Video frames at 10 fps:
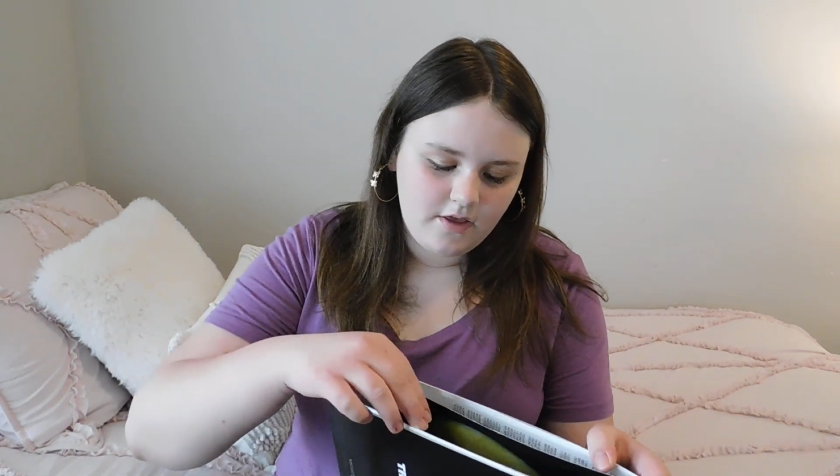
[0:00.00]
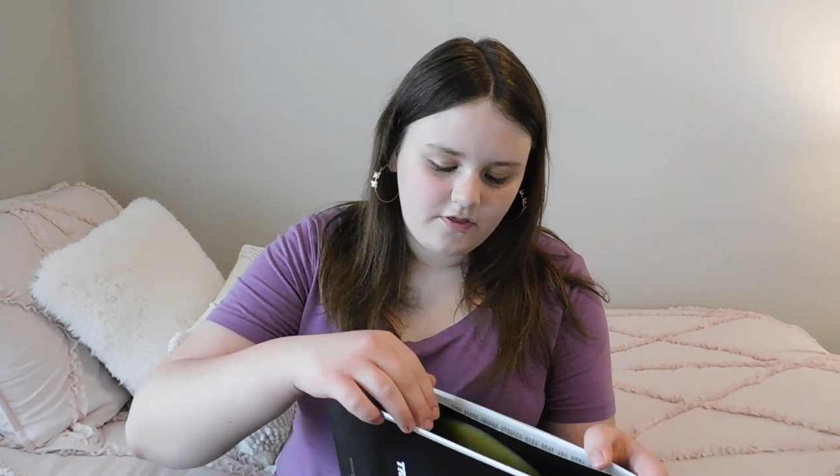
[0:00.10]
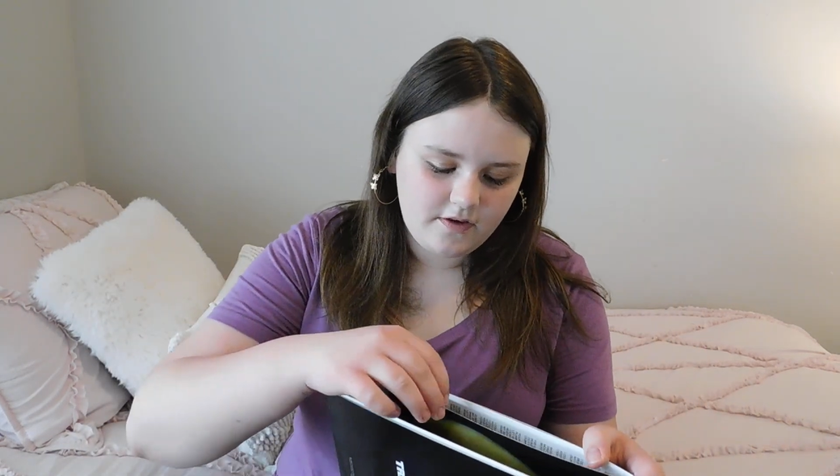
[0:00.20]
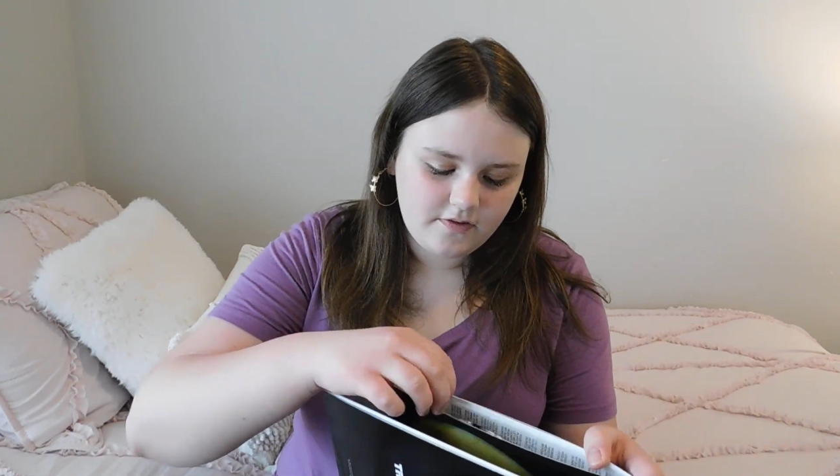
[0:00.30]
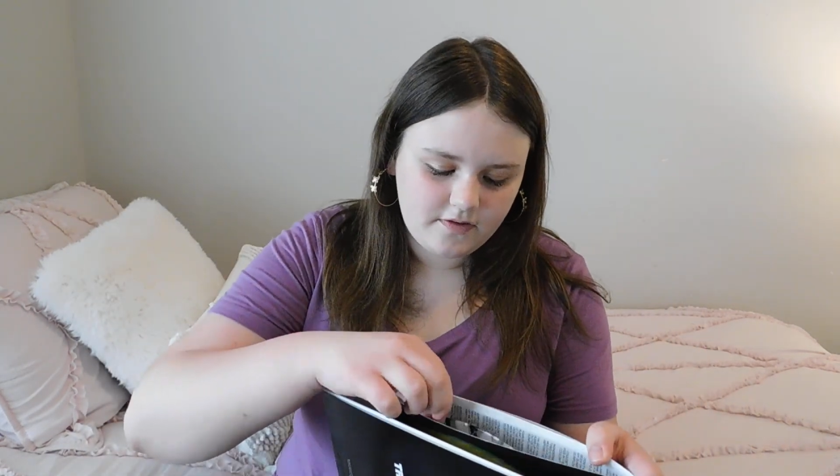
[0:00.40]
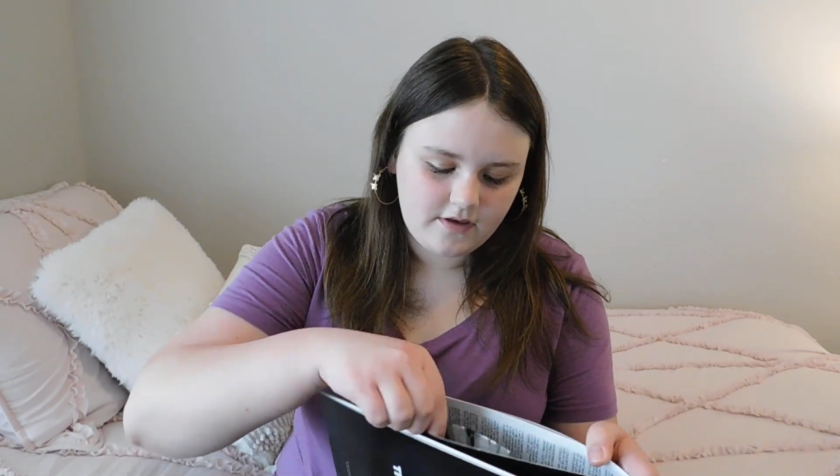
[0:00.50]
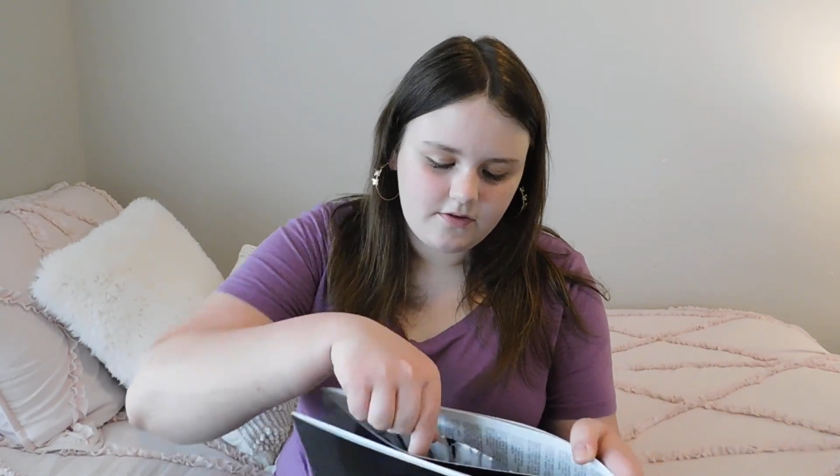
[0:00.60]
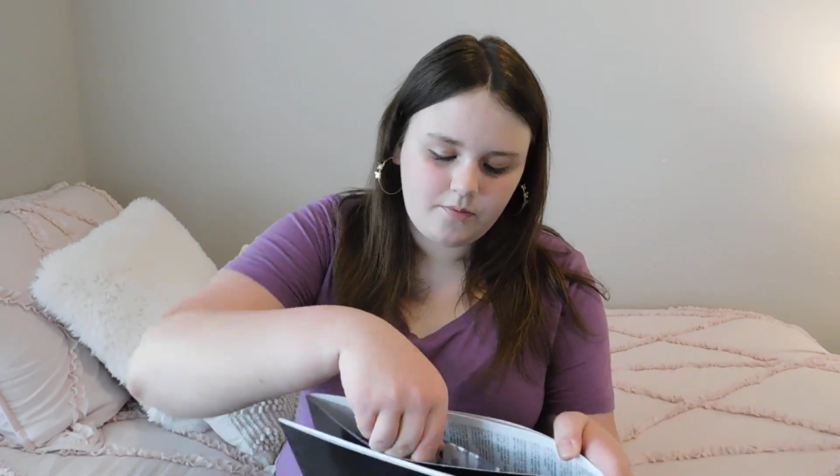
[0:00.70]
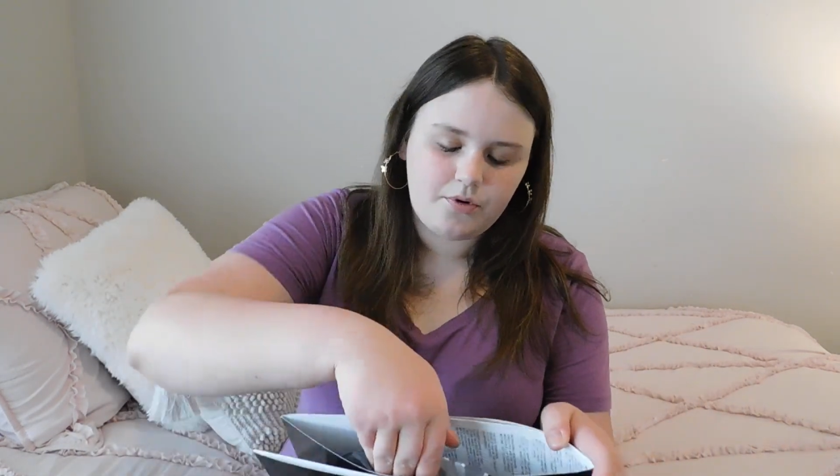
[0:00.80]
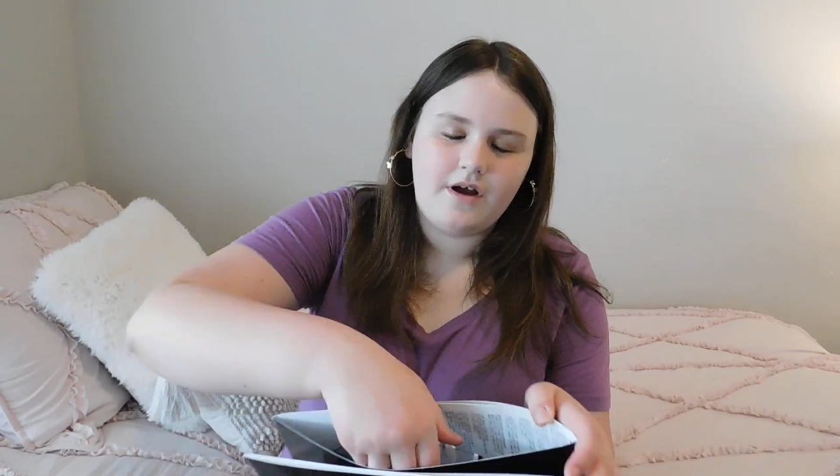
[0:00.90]
This
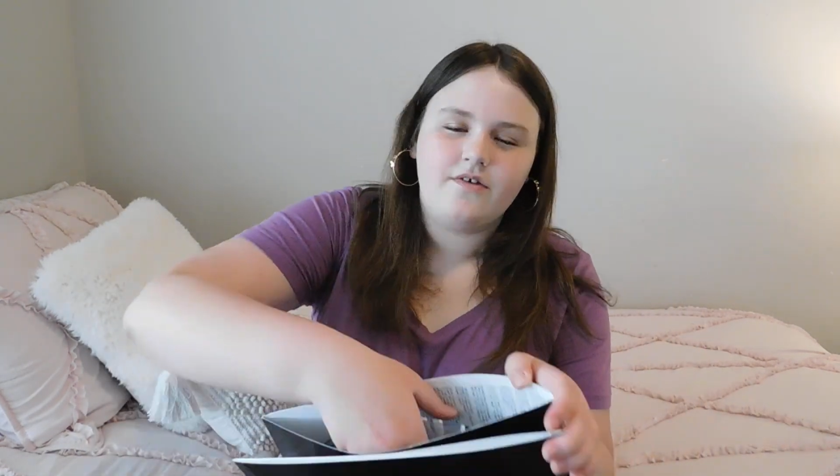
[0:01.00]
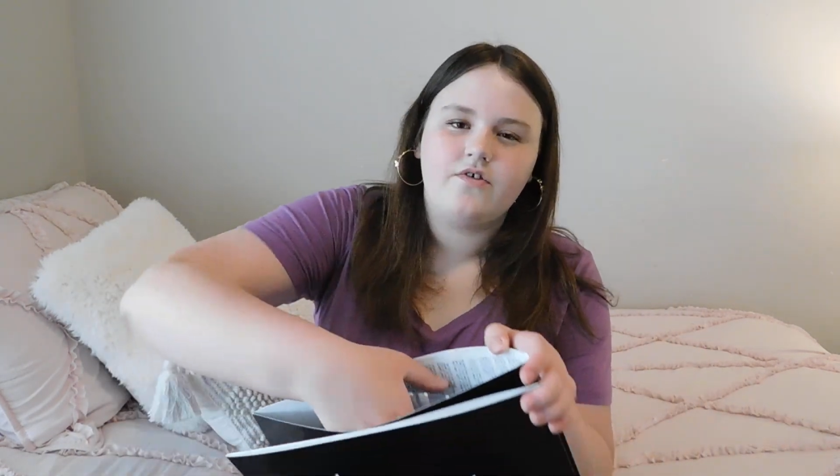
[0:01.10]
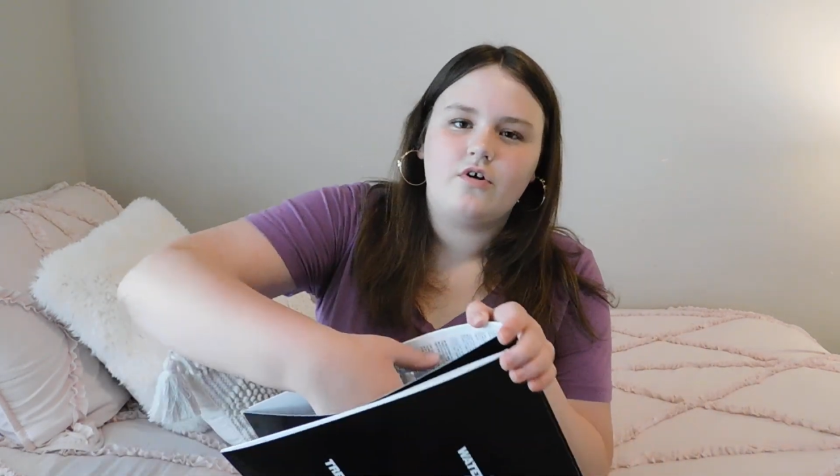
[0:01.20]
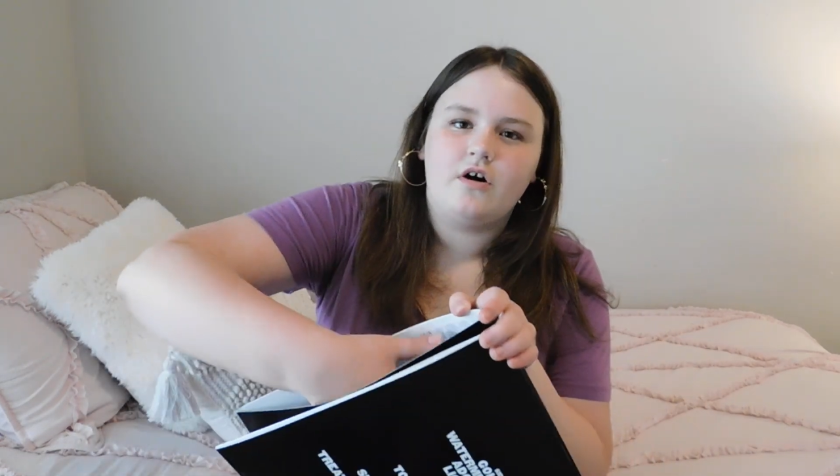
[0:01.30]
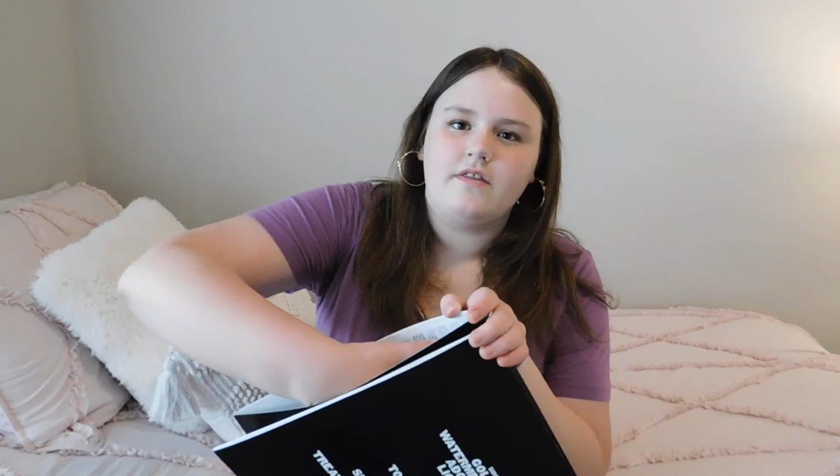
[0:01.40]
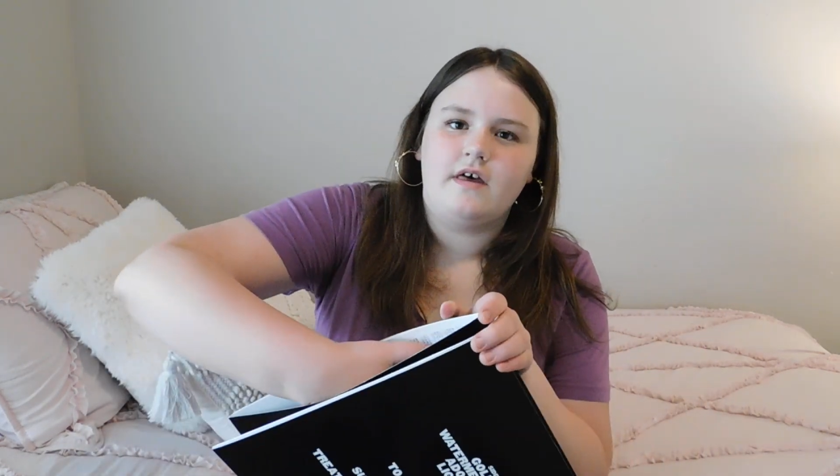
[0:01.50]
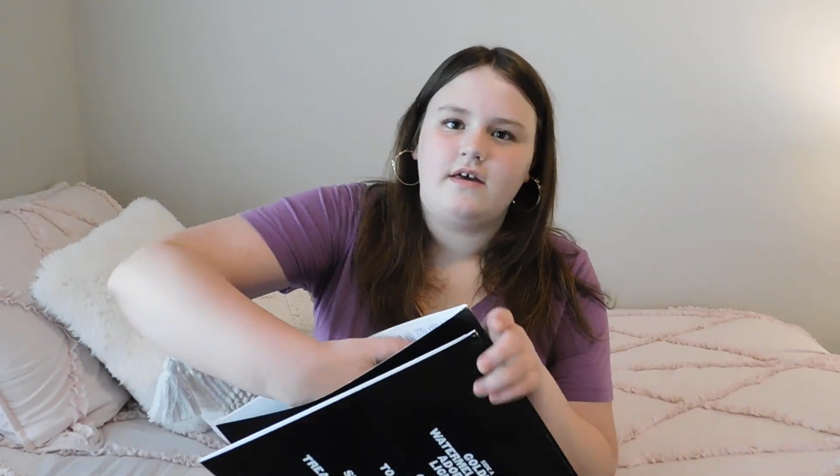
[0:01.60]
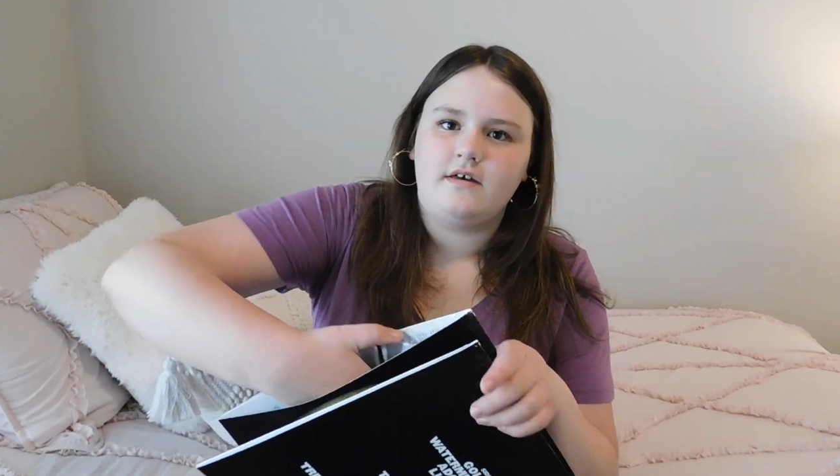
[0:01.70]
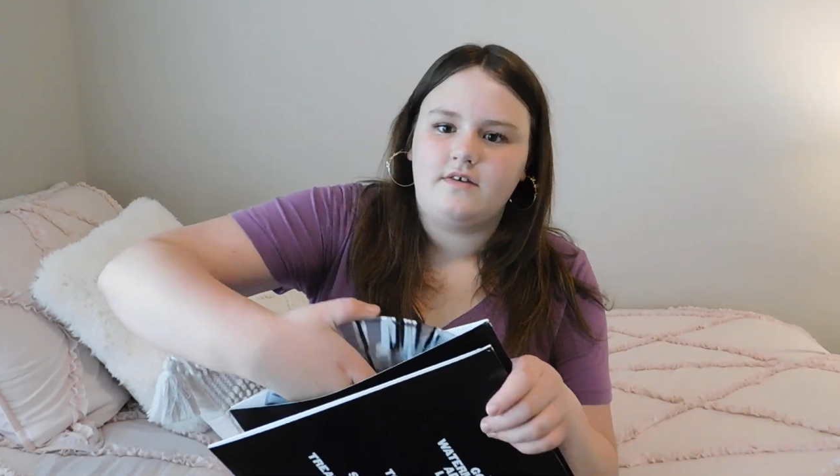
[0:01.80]
is pressed on like a